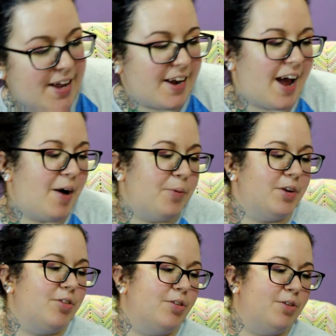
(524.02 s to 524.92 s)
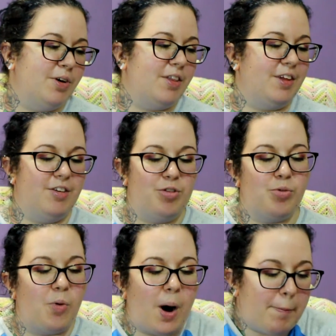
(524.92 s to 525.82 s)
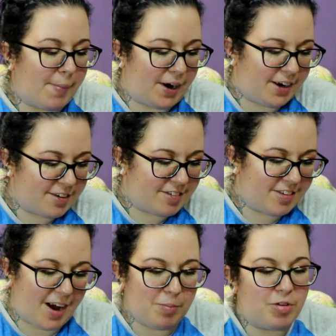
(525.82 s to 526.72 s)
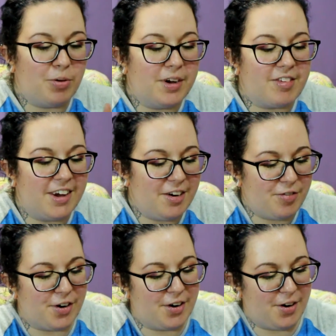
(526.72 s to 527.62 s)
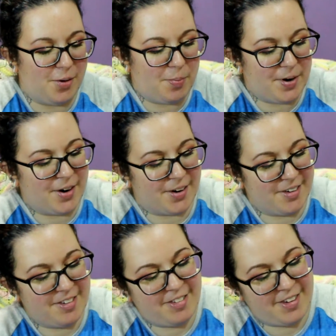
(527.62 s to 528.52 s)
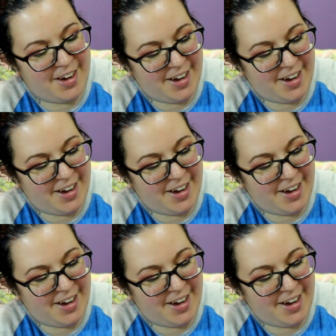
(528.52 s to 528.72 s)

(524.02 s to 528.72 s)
then now we do the swap box. I'm so excited for her to open hers.